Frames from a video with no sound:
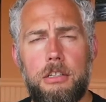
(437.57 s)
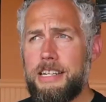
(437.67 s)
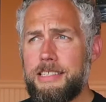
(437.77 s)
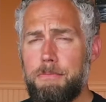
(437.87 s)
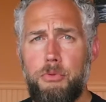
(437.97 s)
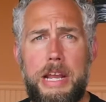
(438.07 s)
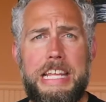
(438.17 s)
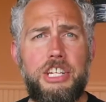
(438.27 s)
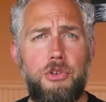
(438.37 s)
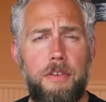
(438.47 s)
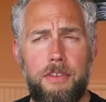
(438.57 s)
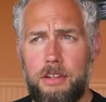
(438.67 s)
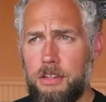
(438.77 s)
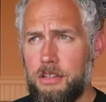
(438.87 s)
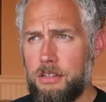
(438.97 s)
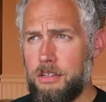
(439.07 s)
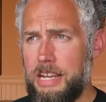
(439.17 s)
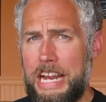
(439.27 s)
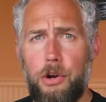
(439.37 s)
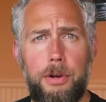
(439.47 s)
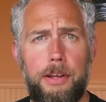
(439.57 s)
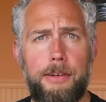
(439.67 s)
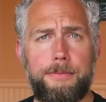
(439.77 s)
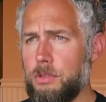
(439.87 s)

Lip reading: It's a brain-driven area.